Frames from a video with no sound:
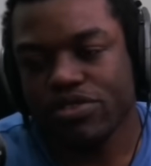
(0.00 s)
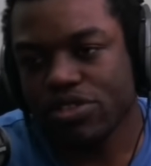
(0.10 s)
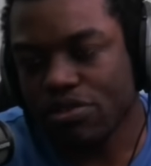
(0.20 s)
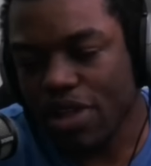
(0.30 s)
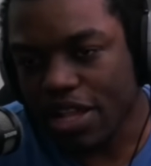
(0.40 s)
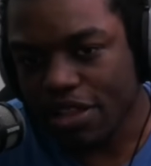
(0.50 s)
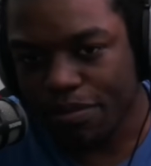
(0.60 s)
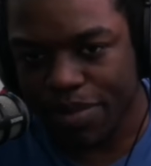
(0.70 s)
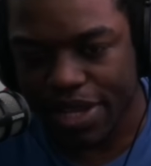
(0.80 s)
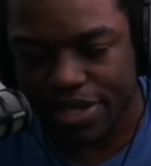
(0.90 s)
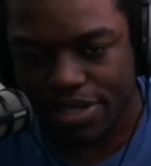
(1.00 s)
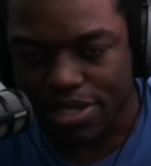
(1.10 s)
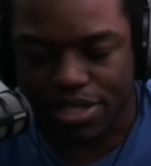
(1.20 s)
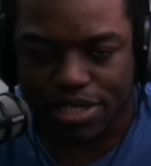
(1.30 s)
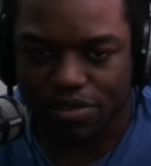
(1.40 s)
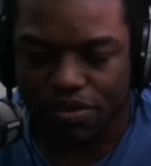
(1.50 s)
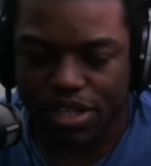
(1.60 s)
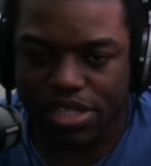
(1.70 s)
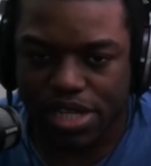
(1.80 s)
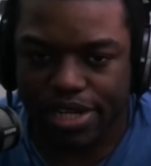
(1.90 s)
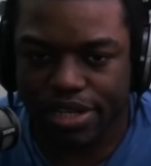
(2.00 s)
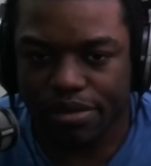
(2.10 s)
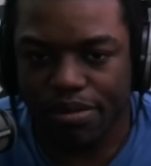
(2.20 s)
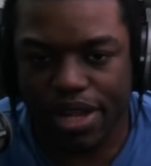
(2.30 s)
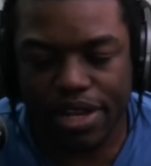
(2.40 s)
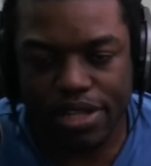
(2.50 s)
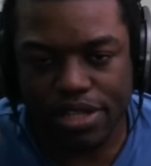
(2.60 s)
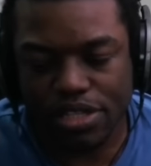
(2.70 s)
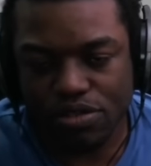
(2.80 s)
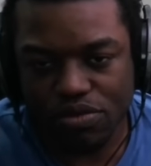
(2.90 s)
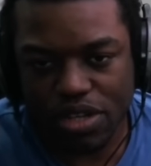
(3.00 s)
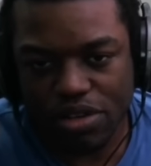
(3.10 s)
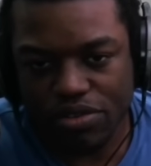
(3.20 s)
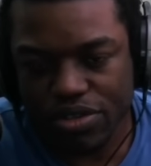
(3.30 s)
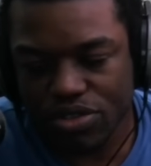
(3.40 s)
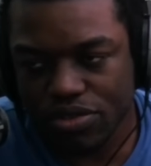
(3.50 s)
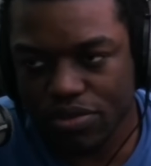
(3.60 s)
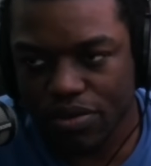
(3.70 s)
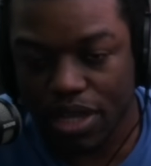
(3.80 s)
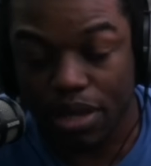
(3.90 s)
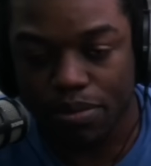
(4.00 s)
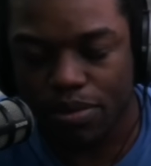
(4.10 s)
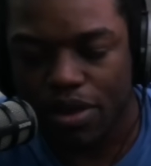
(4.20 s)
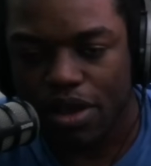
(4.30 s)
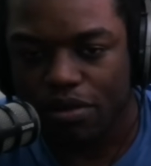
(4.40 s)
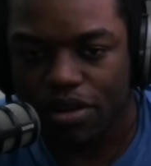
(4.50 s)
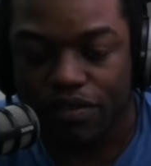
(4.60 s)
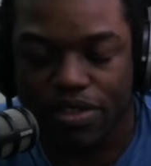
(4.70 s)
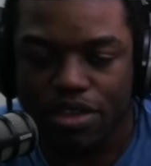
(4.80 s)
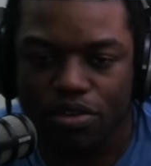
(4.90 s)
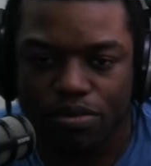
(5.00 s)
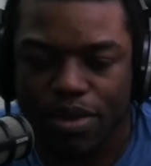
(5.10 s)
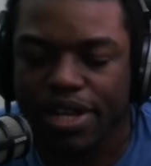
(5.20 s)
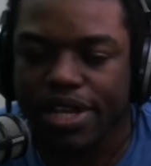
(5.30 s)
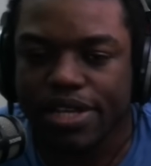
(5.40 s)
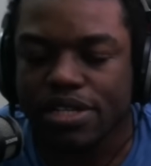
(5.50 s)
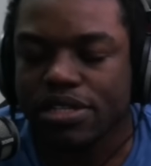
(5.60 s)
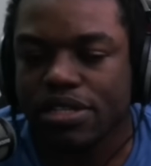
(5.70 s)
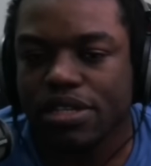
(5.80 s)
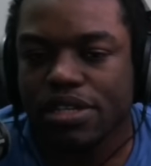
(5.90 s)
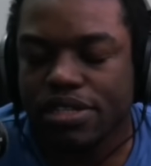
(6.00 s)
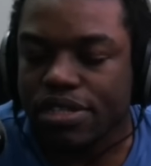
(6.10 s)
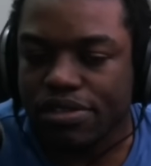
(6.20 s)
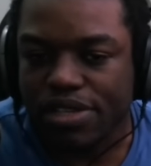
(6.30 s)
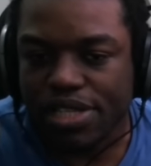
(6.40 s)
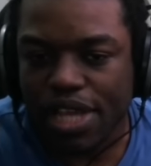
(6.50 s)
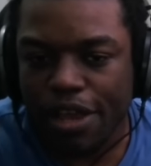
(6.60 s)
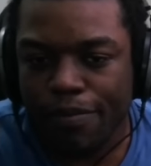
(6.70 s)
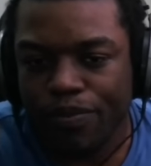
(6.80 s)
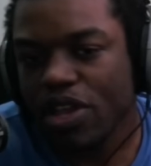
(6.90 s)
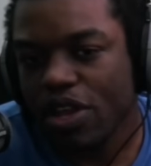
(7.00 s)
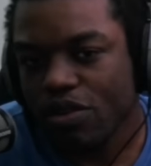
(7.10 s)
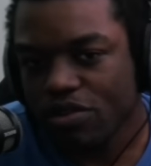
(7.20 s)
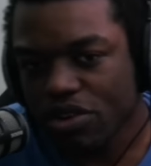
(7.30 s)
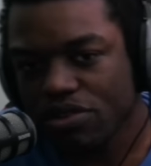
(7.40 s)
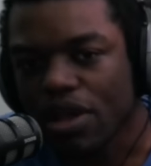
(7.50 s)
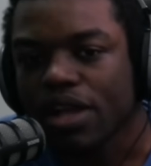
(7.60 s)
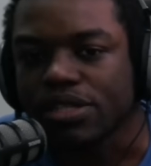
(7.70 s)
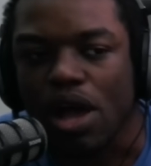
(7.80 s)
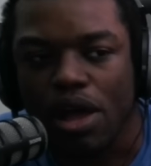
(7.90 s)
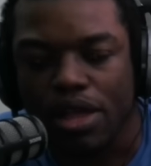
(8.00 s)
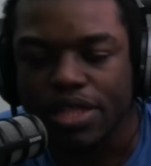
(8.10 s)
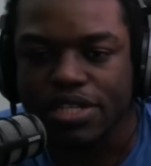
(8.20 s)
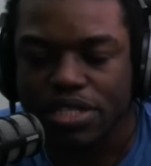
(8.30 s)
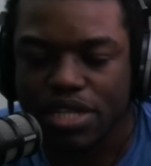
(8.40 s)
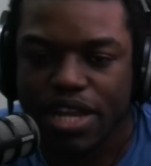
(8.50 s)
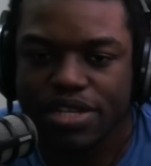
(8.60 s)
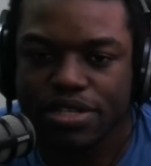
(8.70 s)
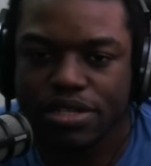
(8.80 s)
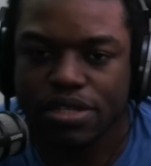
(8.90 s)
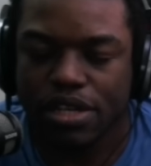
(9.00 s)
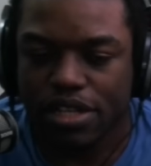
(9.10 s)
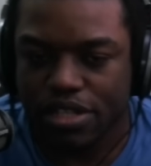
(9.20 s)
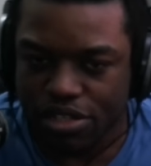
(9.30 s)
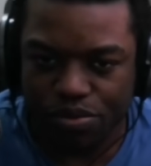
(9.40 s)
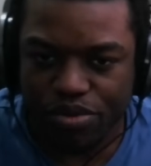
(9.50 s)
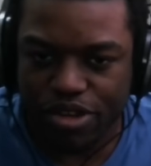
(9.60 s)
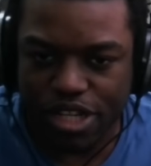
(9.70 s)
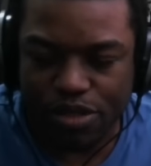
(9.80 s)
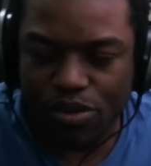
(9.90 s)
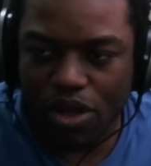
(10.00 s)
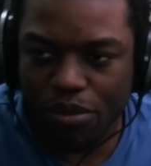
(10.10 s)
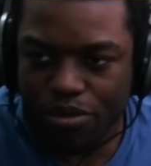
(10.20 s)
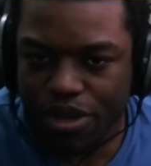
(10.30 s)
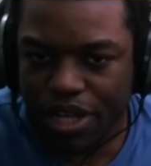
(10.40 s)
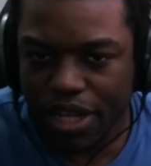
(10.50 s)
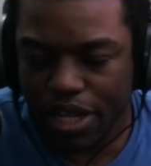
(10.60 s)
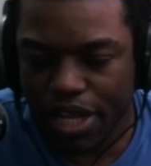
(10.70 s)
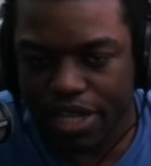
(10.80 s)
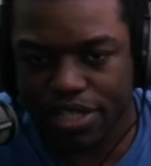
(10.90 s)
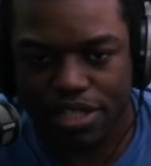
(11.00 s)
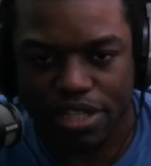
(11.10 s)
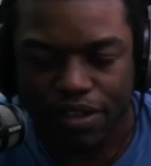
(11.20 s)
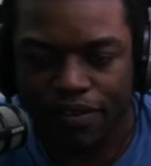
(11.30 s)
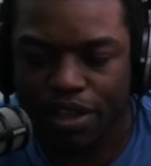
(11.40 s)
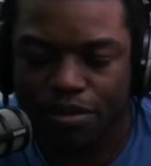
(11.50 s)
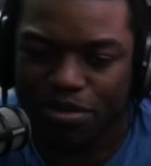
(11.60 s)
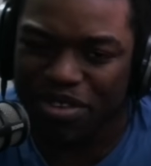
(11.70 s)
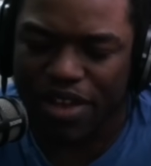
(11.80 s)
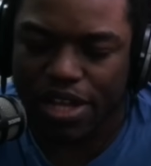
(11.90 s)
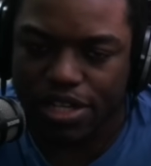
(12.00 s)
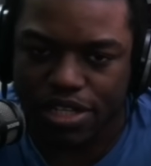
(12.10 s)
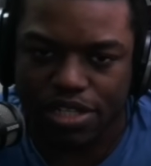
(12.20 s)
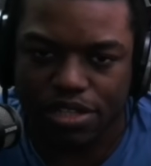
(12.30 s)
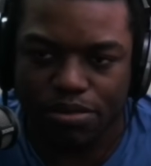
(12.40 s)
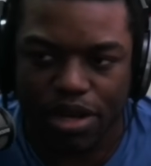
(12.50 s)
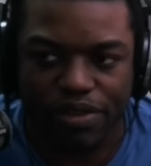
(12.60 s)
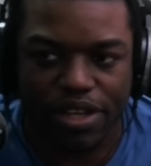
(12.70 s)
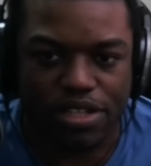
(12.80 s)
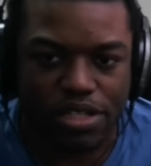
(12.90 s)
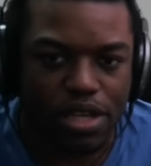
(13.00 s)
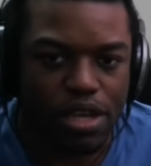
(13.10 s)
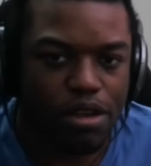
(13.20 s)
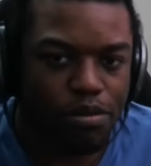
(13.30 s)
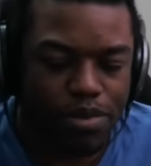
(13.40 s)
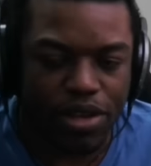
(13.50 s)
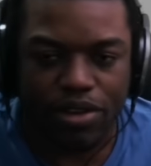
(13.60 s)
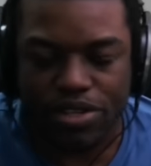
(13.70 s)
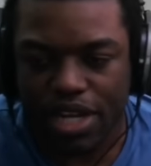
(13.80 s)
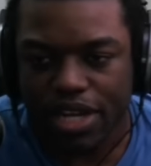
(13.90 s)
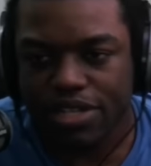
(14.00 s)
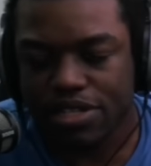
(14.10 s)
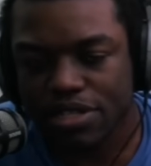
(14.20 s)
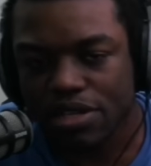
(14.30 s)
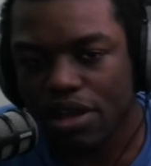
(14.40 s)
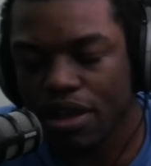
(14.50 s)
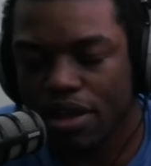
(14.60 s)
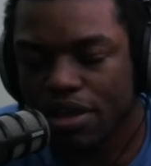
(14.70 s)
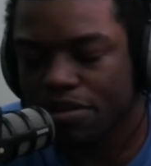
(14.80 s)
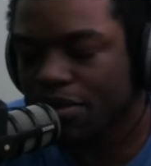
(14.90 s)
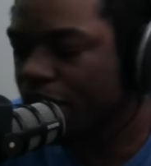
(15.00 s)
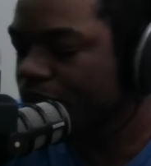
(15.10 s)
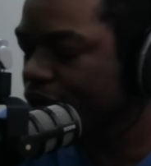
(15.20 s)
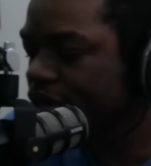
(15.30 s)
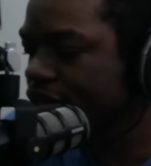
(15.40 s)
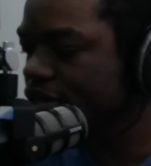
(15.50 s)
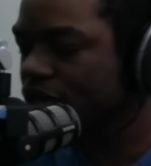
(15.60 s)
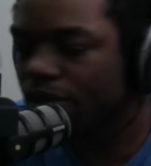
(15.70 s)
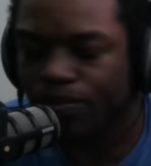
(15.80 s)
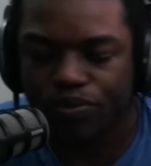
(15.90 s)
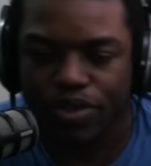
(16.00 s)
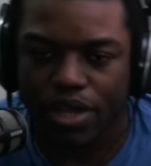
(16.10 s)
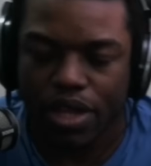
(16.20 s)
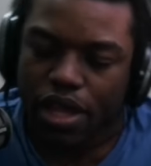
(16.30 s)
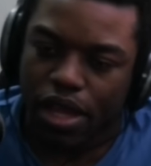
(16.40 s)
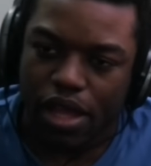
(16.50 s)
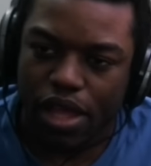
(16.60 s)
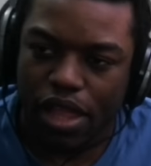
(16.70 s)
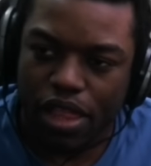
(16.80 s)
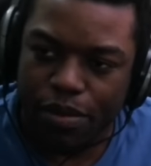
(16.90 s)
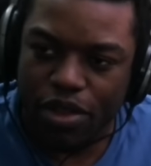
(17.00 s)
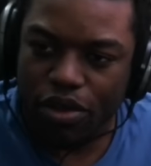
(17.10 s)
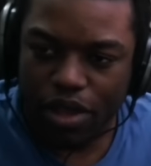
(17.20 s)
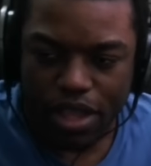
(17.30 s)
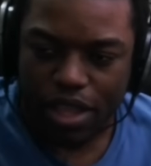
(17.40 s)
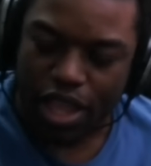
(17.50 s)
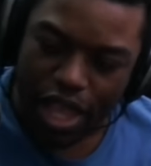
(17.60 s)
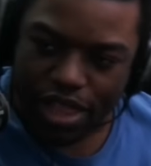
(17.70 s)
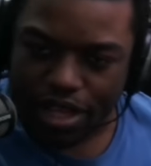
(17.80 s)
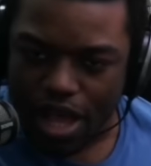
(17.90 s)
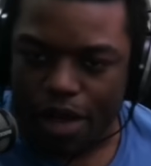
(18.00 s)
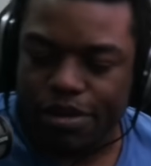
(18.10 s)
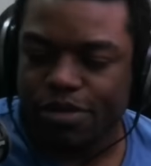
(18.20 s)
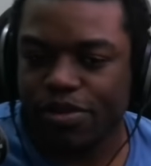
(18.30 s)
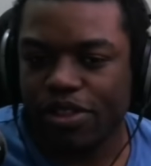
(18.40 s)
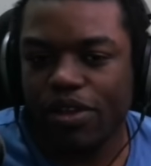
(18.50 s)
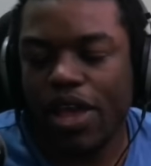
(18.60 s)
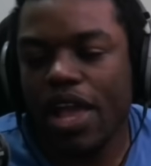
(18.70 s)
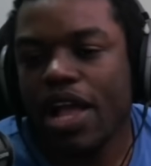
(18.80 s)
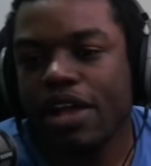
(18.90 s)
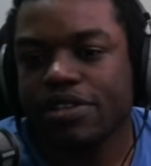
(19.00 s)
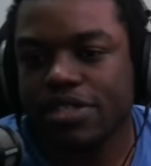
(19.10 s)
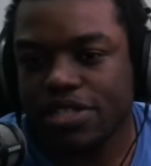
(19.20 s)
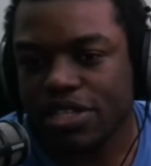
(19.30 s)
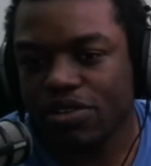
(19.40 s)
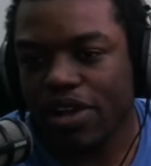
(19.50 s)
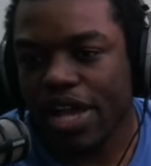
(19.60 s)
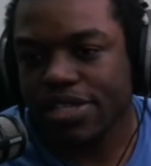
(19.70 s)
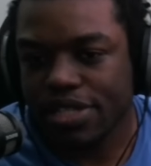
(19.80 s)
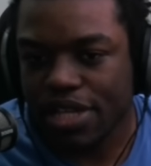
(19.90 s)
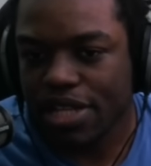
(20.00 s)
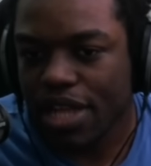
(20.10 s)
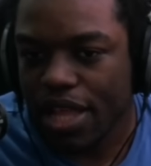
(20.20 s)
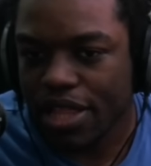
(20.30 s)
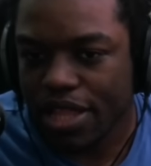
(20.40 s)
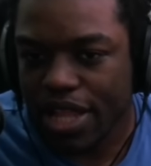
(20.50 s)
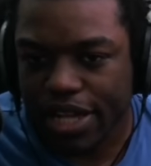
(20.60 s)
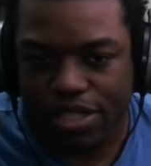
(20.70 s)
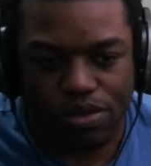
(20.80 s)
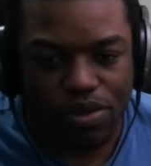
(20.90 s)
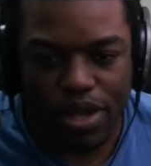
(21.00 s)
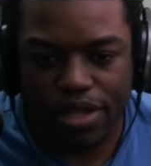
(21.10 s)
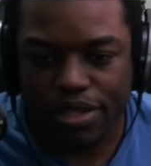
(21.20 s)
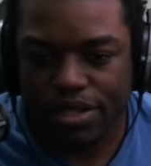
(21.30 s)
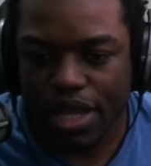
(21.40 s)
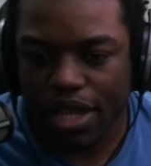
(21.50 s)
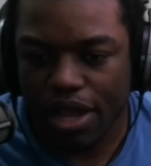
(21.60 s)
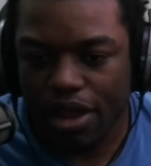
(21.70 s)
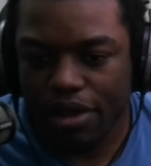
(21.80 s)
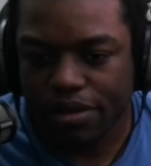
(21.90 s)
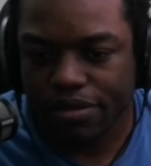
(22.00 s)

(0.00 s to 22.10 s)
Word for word: So not the biggest. This isn't really changing the meta. This is really going to keep whatever the old meta is still the same. What are your thoughts on these changes? These are pretty small, pretty insignificant, but we've had a decent amount of like bigger changes uh, in my opinion. So let me know in the comments below and I'll see you guys in the next one. Take care.